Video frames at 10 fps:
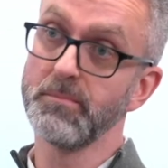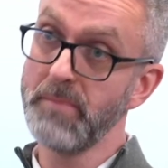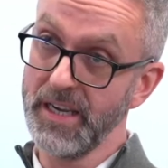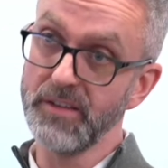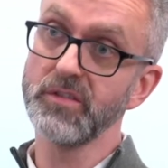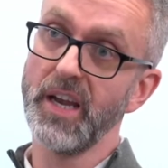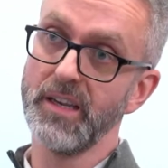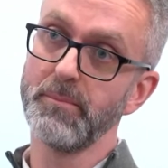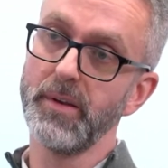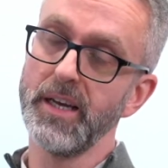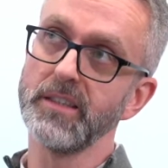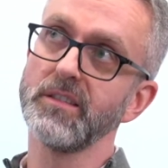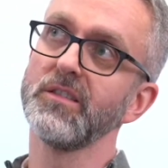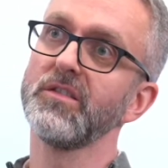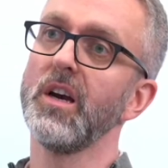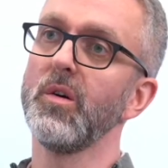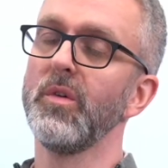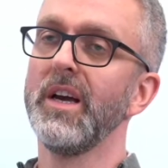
Many have stayed in place. Yeah. So,